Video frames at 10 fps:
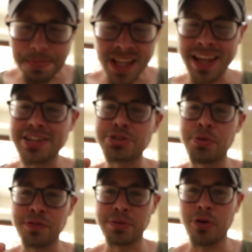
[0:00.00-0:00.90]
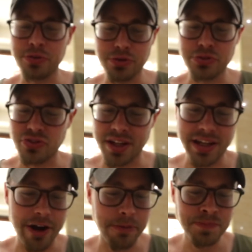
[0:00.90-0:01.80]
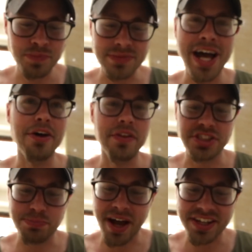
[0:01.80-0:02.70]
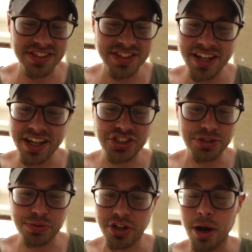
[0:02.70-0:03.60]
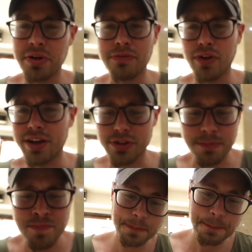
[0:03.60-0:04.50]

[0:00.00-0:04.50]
And that's a perfect bowl of noodles right there. Now the spice is just predominant flavor.